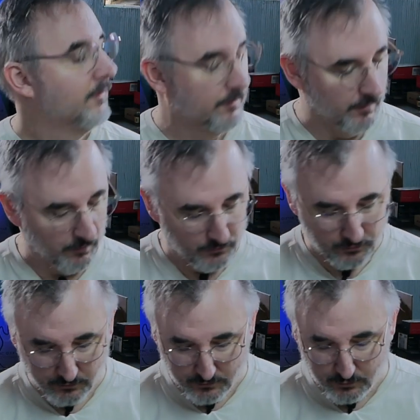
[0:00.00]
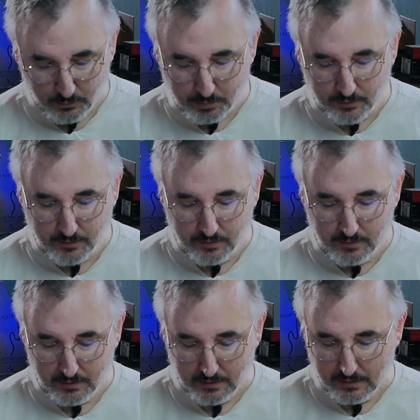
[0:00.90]
There's a super
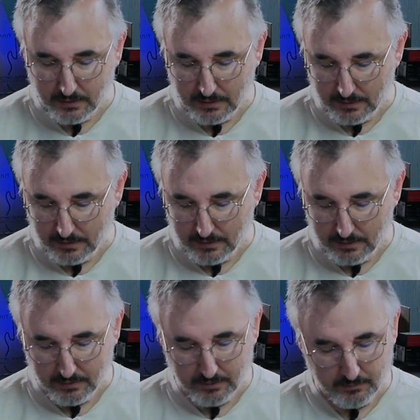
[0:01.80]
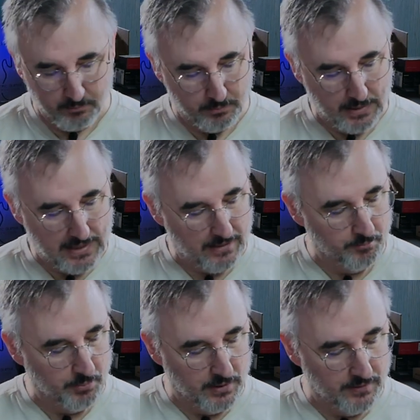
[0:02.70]

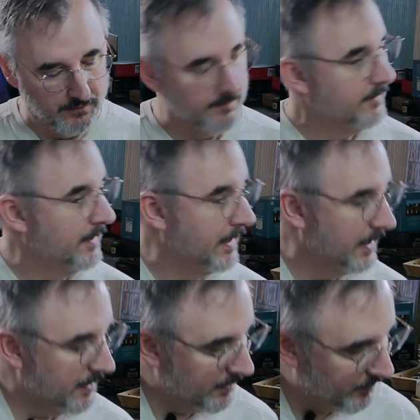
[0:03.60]
bad buzz there,